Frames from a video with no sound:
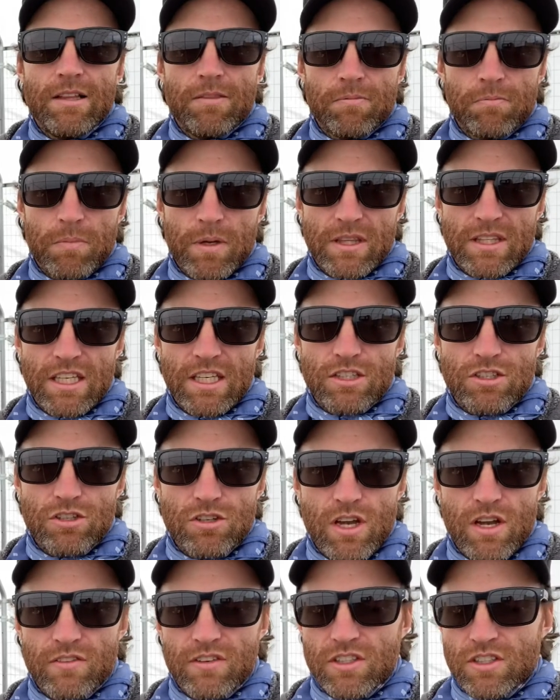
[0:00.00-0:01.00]
but they do
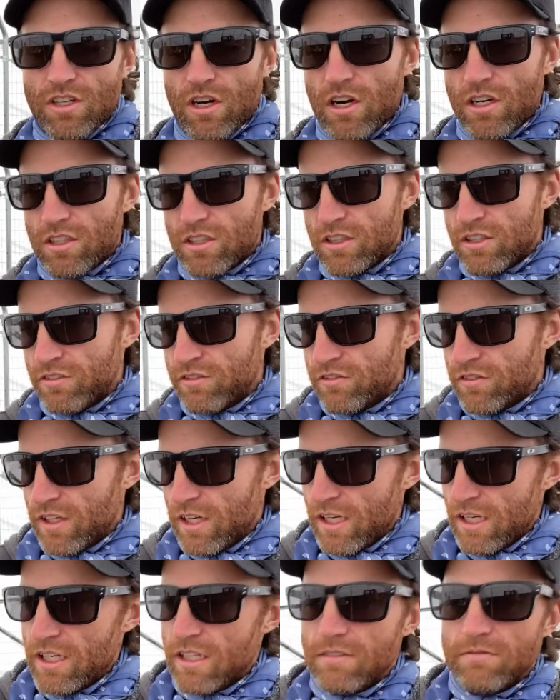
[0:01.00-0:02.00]
have a darker,
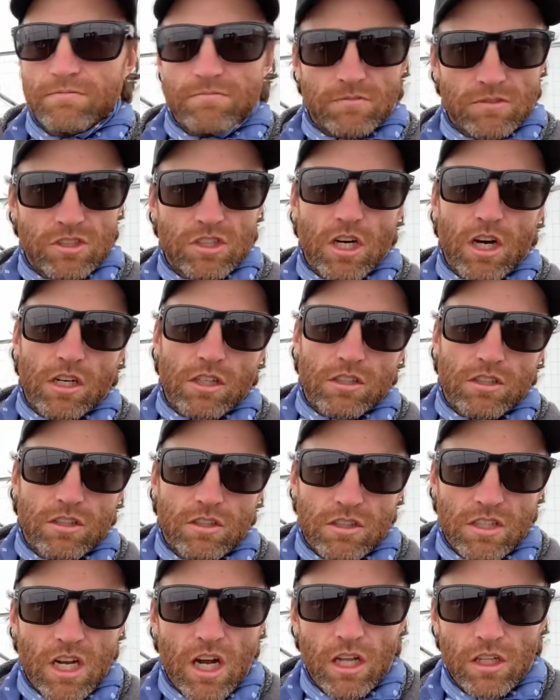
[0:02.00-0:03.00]
uh,
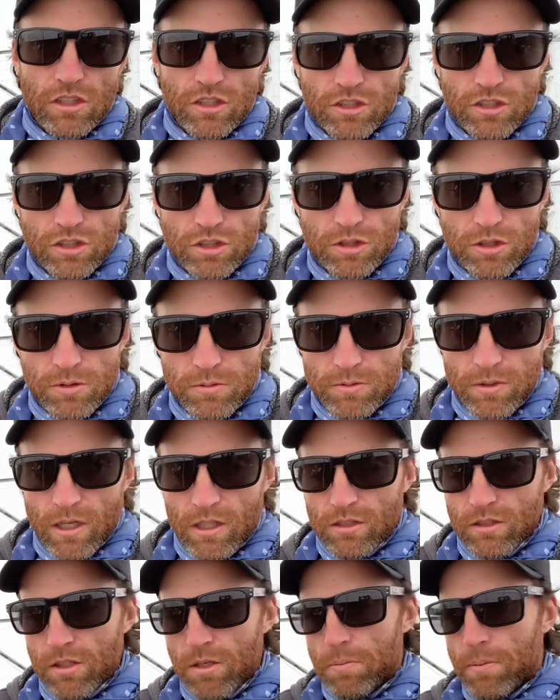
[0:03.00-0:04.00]
darker color to them,
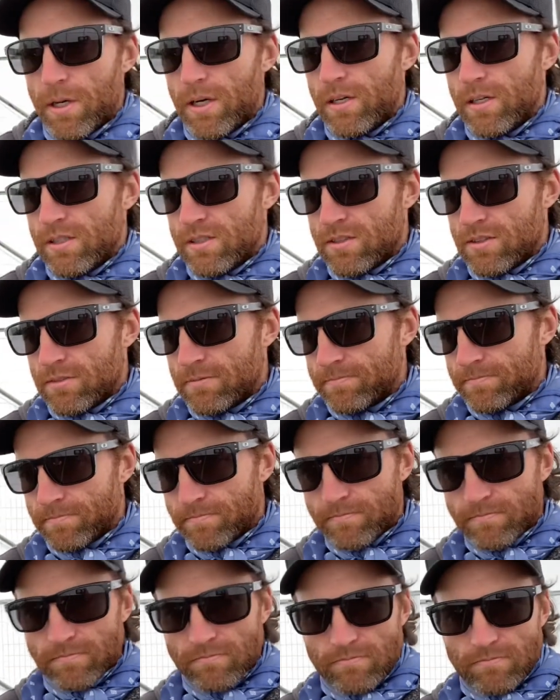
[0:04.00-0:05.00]
darker appearance.
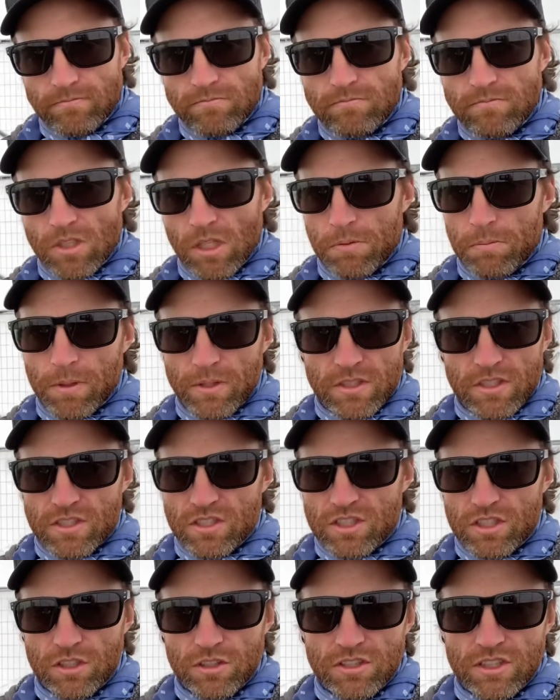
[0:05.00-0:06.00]
But they're
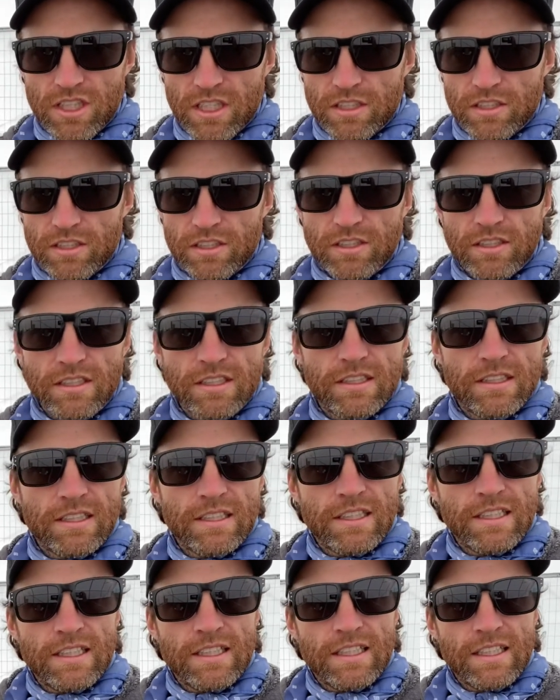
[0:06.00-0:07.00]
still tender.
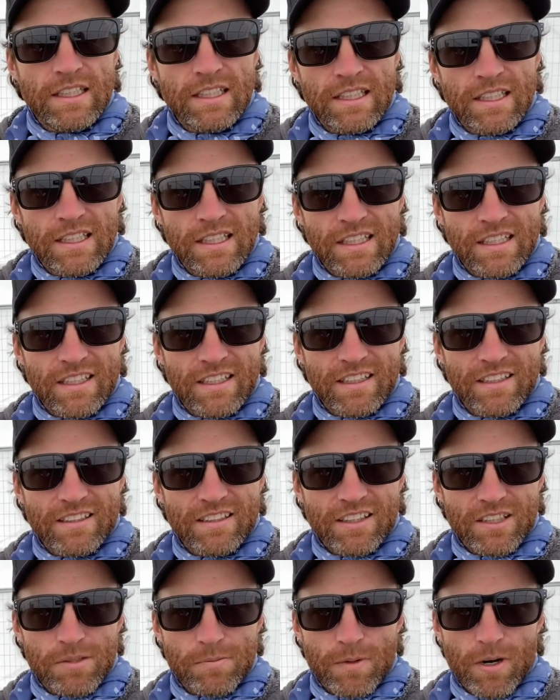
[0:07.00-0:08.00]

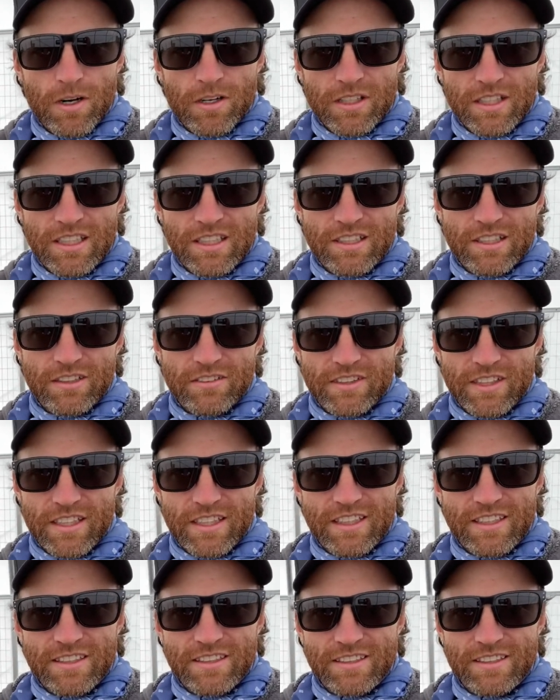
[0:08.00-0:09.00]
Look at them all eating over
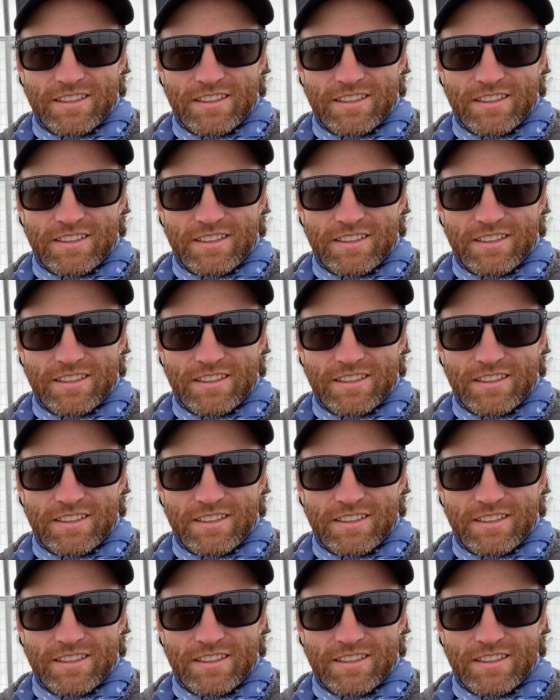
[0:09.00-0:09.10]
here.